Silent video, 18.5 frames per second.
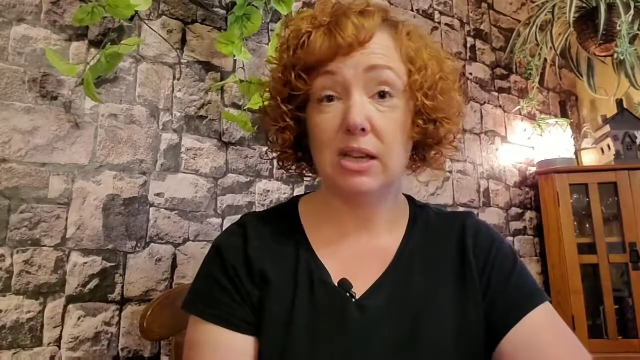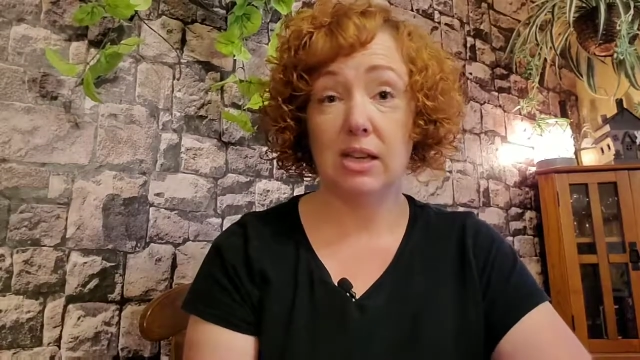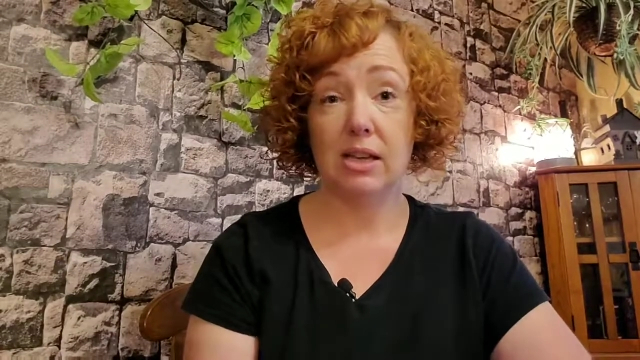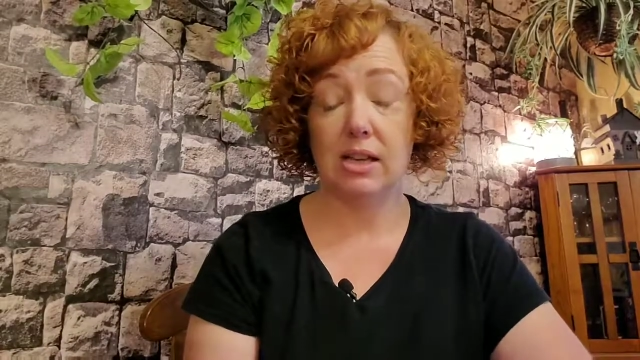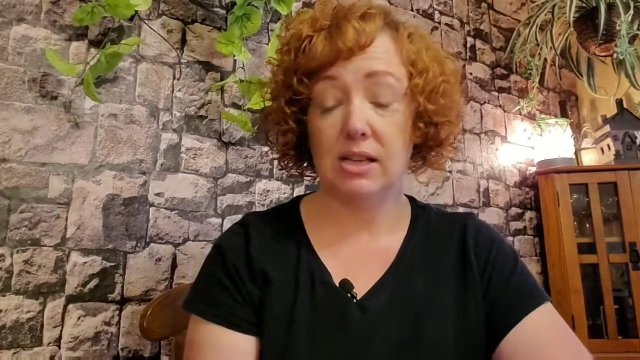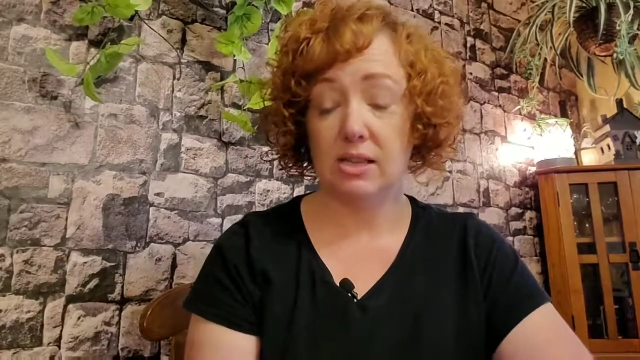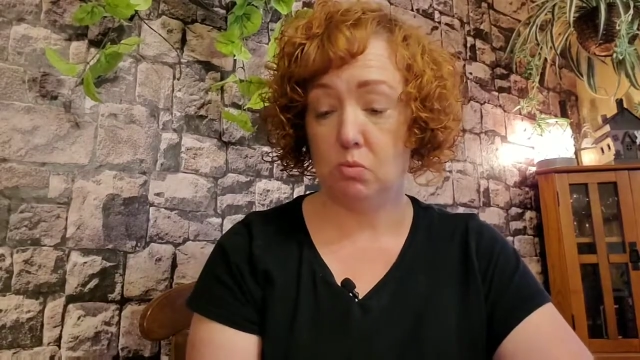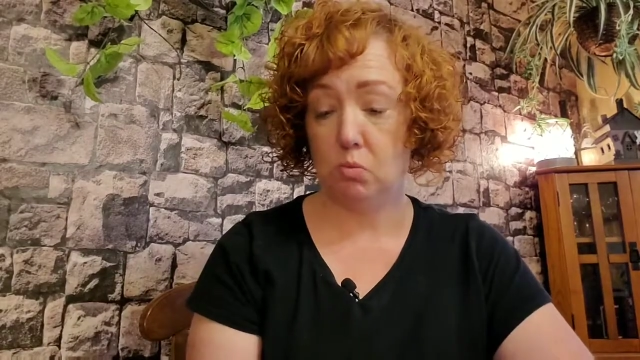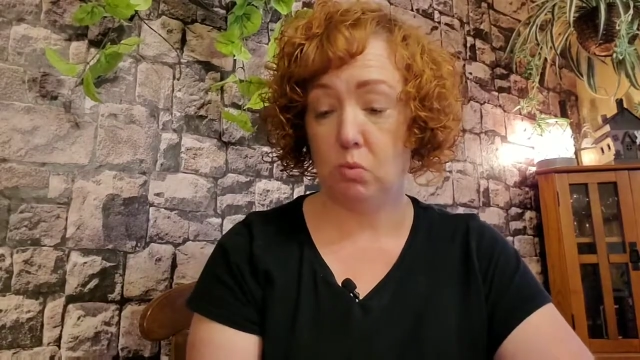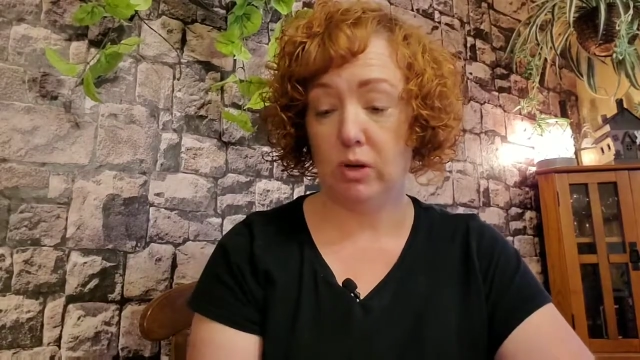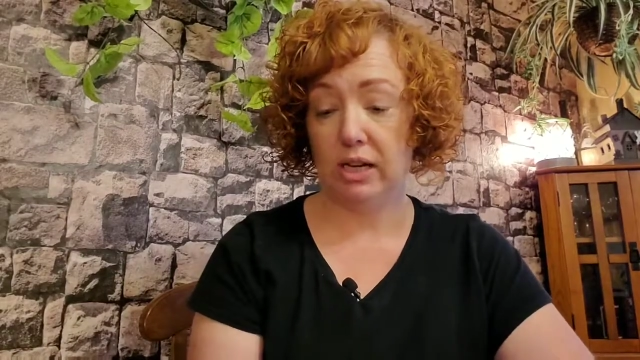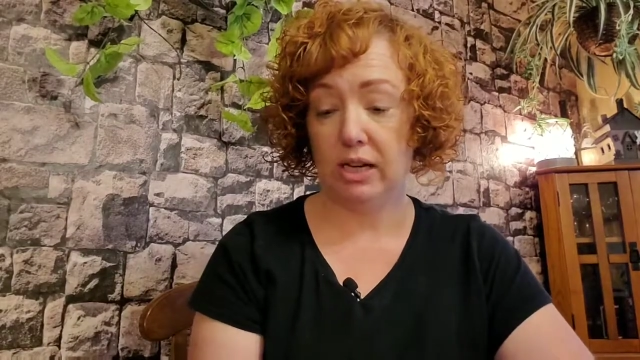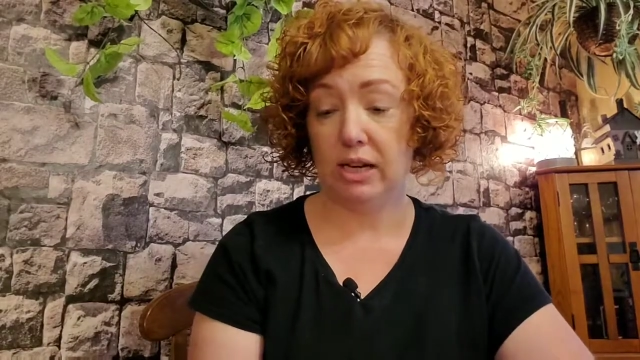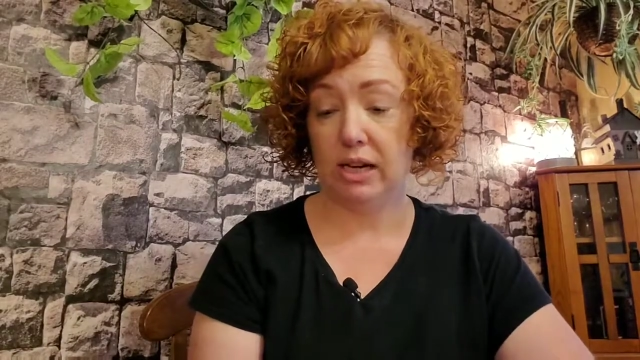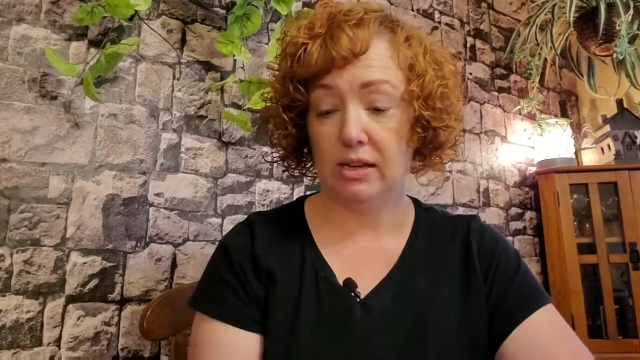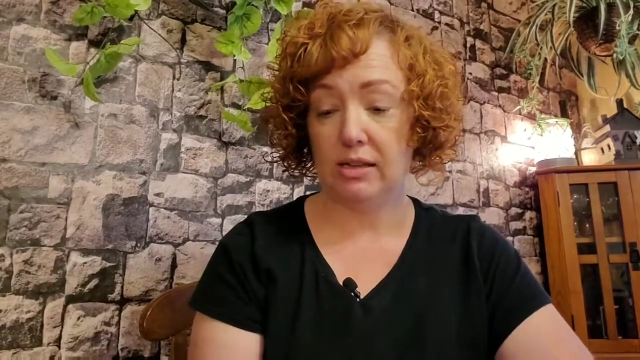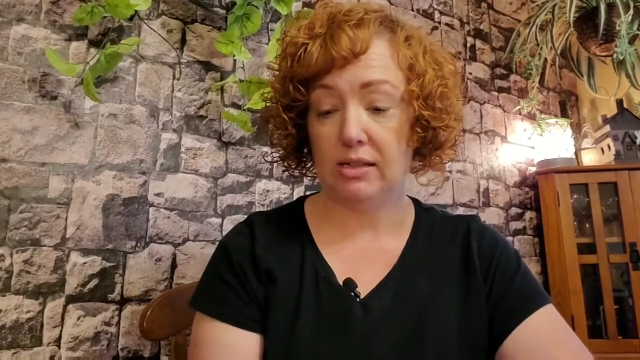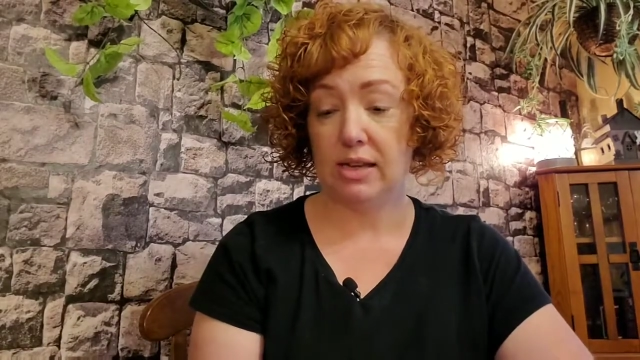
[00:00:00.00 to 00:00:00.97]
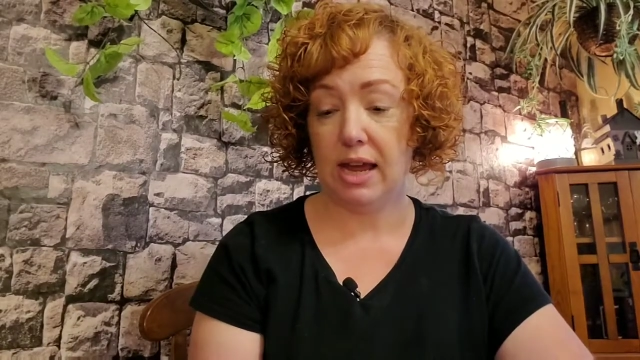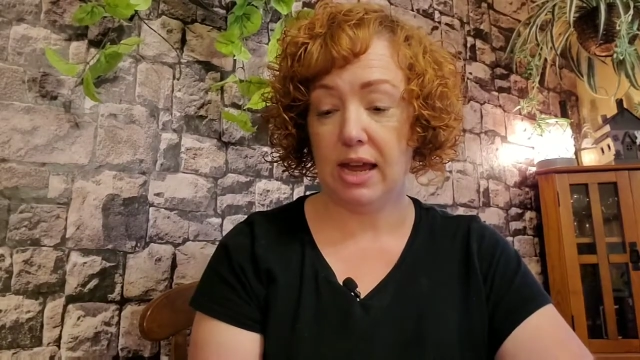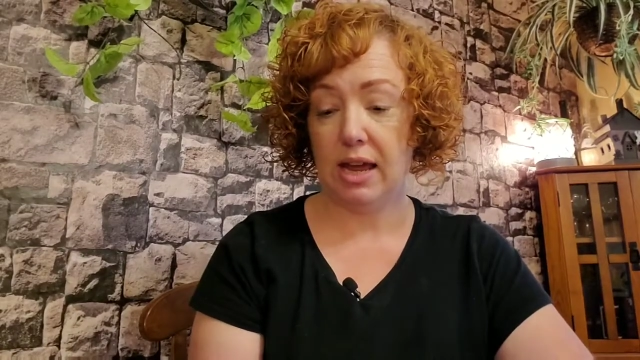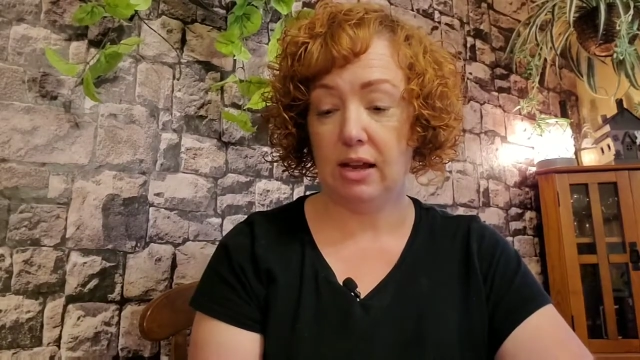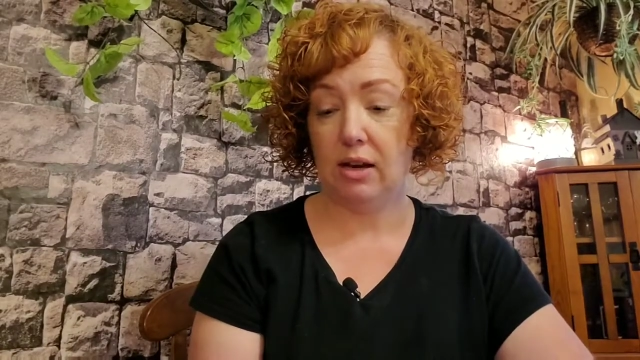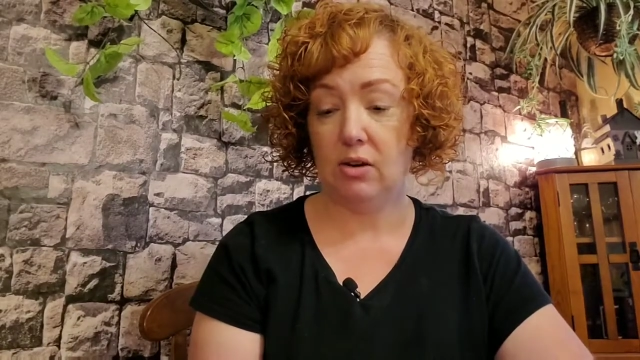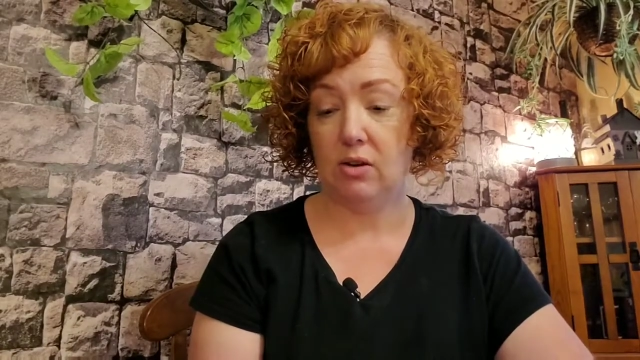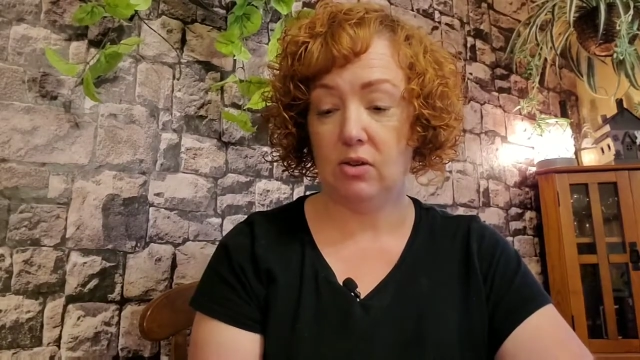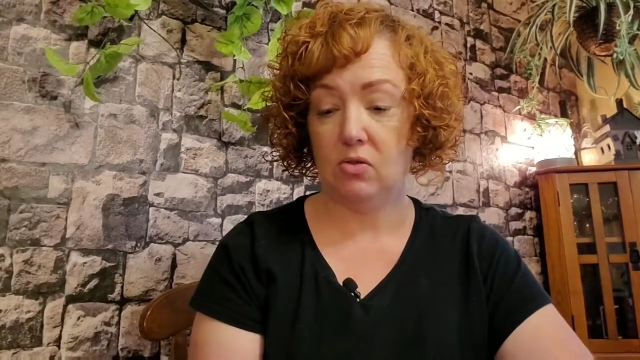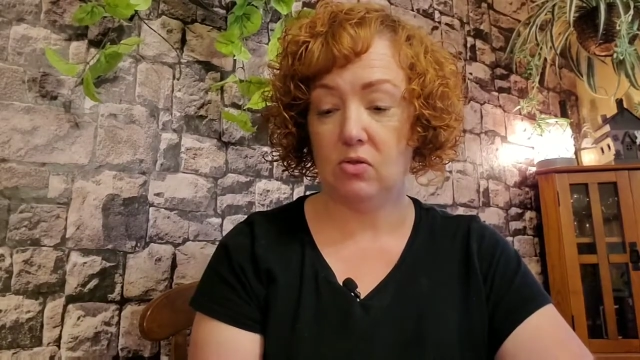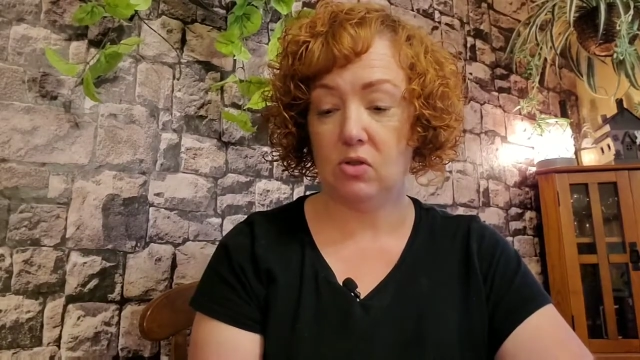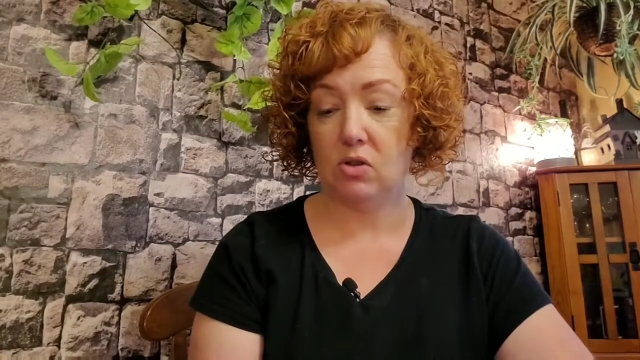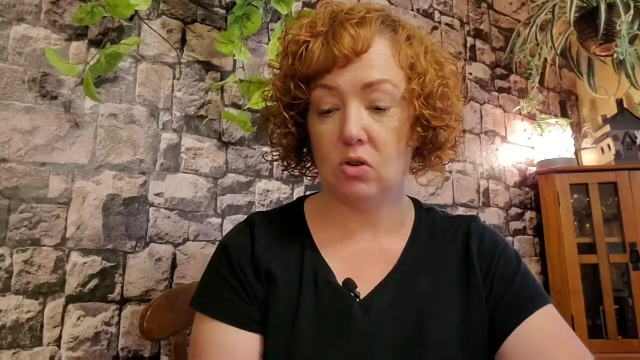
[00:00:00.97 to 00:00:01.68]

It is what it is. And